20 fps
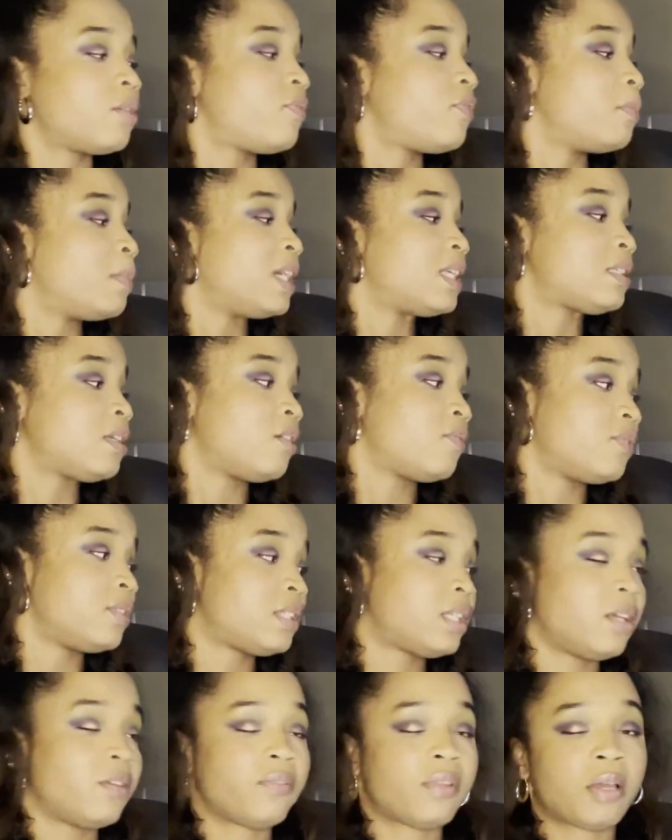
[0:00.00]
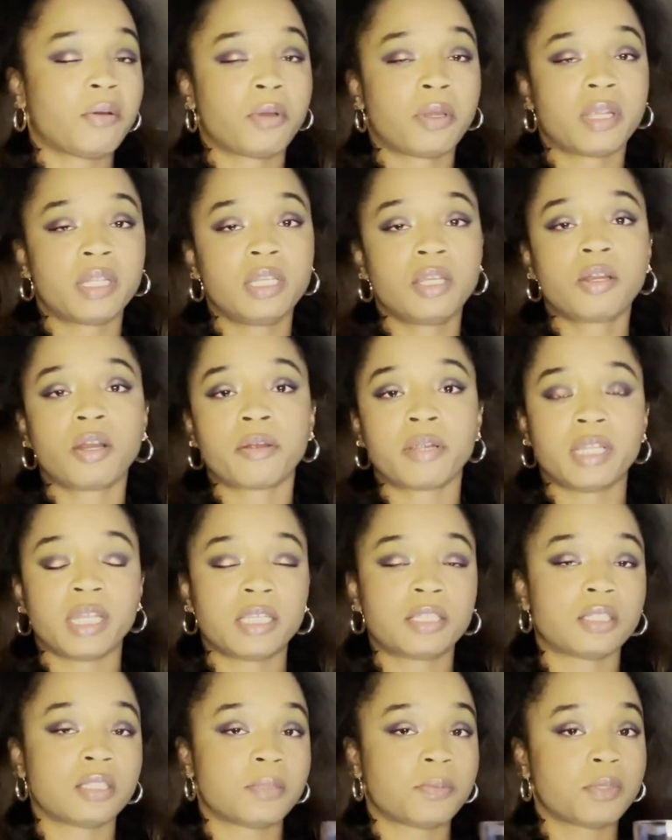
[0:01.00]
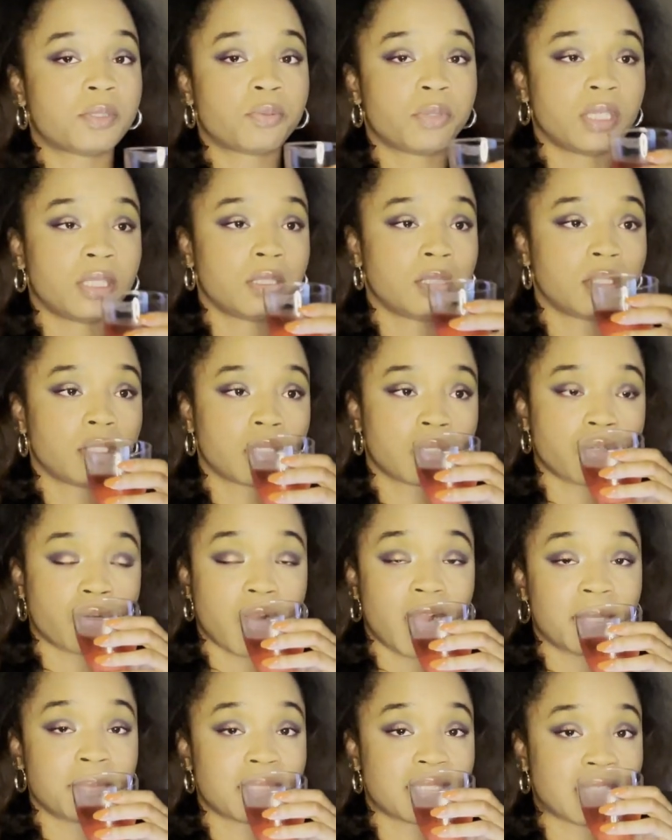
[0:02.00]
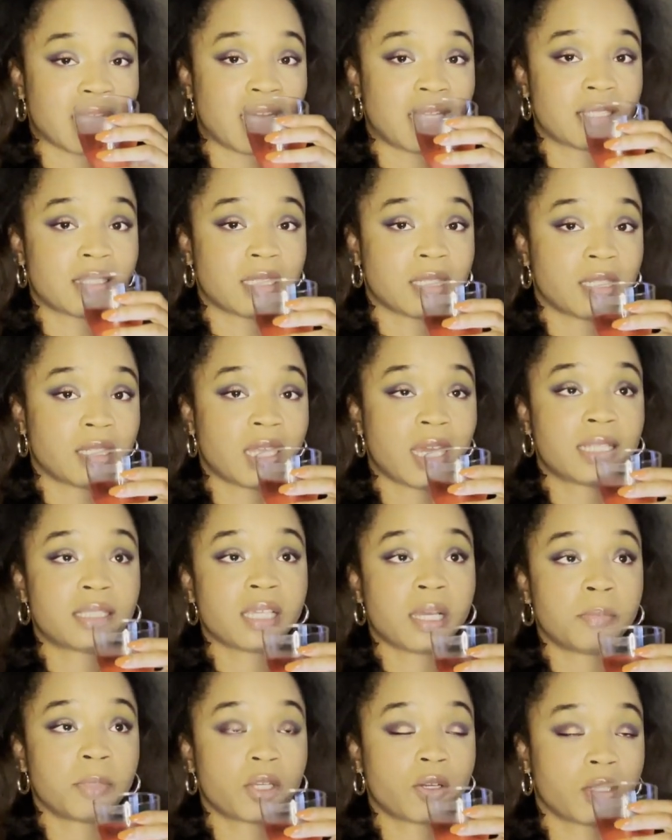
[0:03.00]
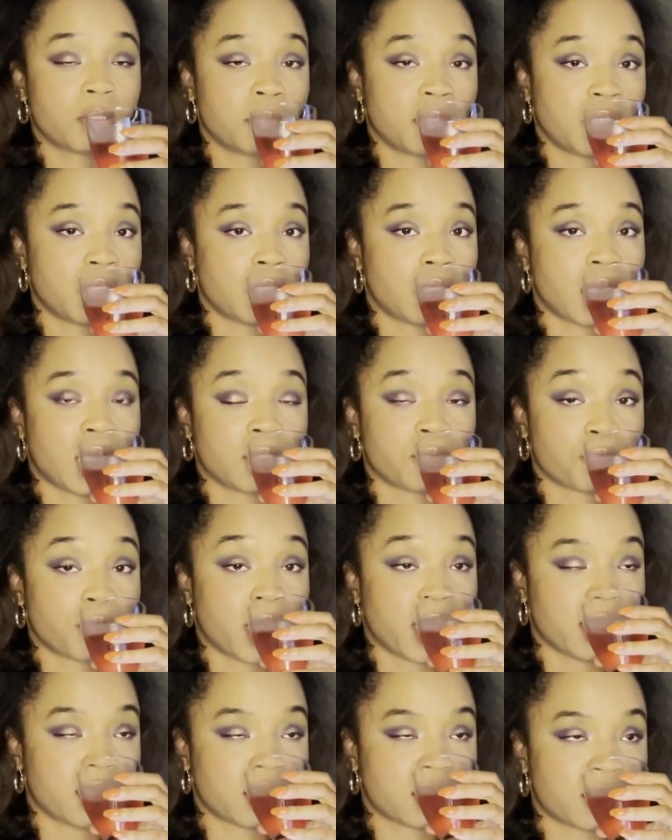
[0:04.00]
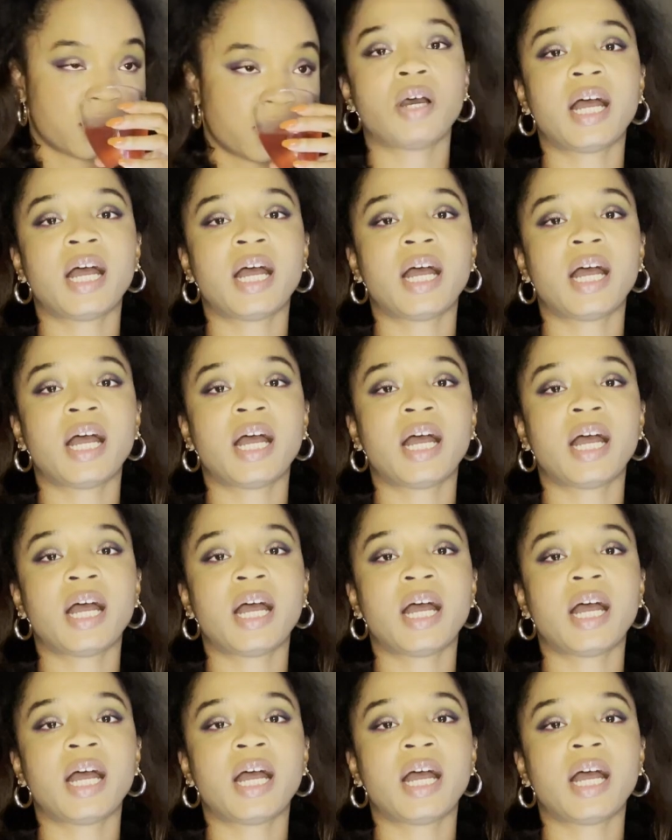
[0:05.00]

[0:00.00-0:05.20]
for myself and see if there were any correlations between crime stats in the nighttime economy and race.